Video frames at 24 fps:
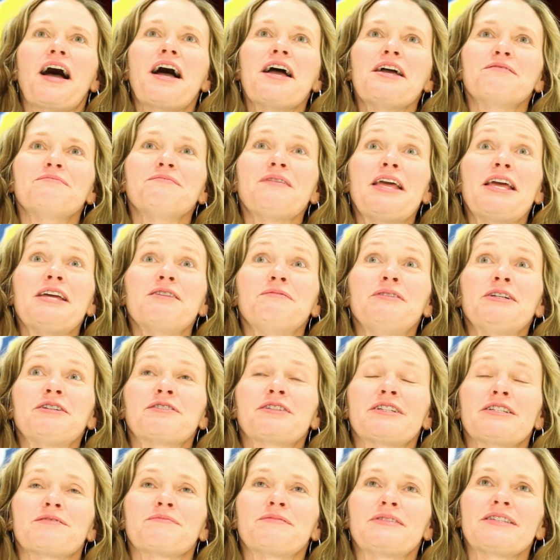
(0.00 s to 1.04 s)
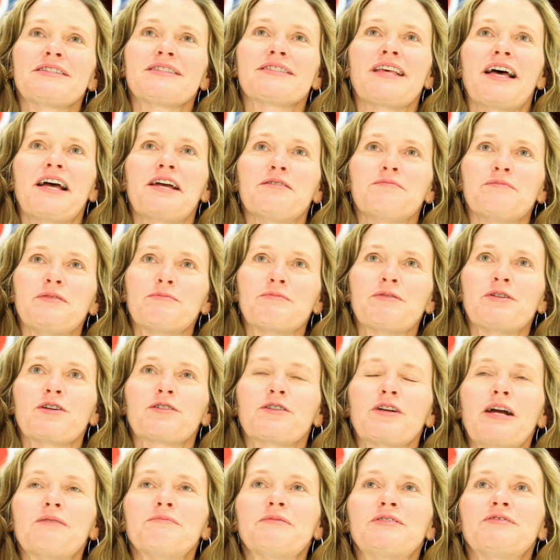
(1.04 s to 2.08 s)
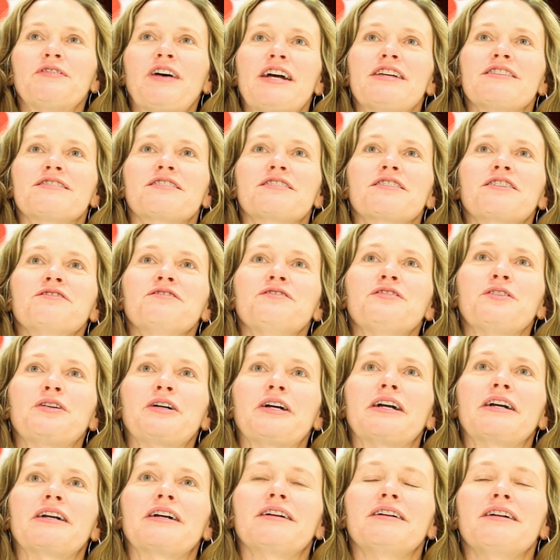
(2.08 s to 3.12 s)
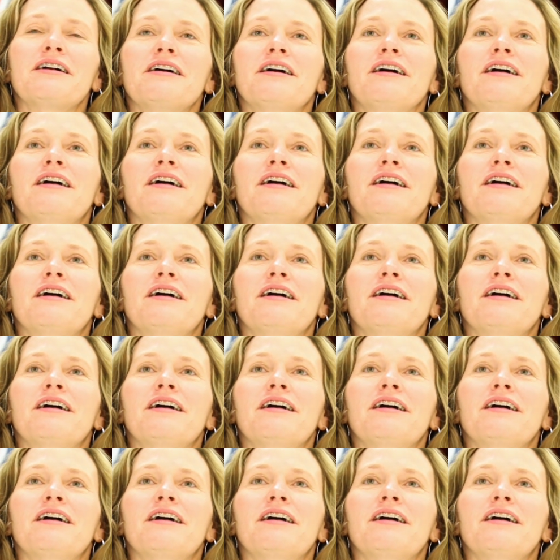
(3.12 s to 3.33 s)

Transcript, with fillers: I'm Amy Christmas. I am the program advisor for